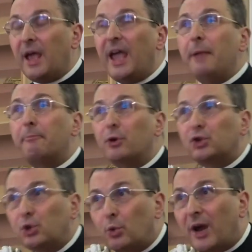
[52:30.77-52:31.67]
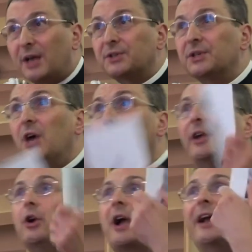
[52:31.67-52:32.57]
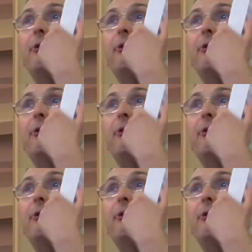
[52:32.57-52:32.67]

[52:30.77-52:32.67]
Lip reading: In brochures, where you can